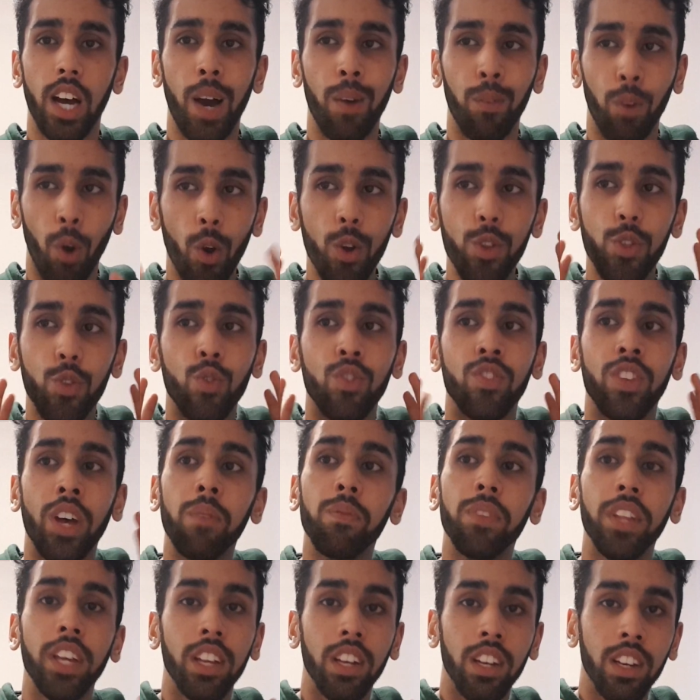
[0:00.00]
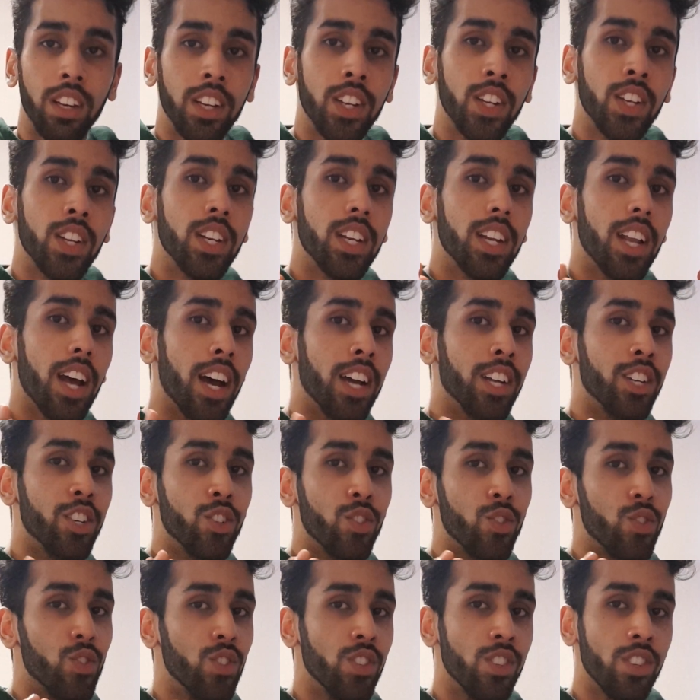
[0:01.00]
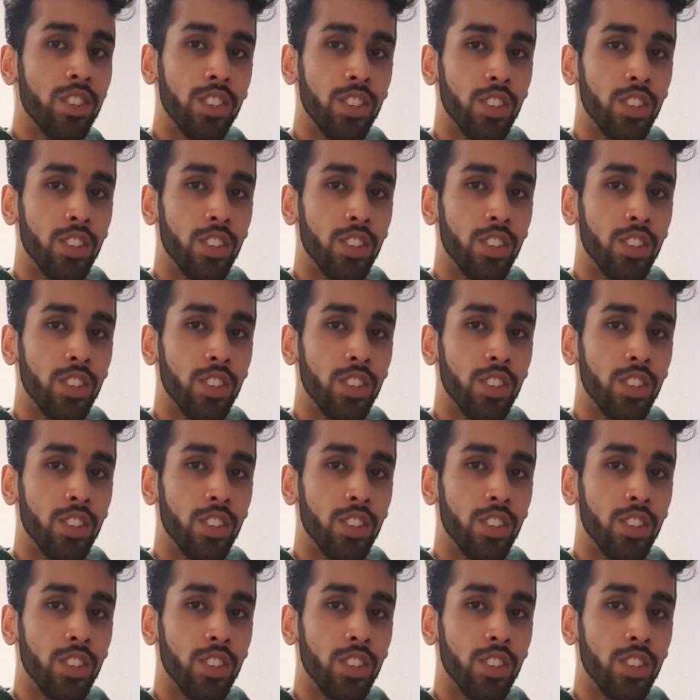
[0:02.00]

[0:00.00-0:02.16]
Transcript: I'm going through something. I just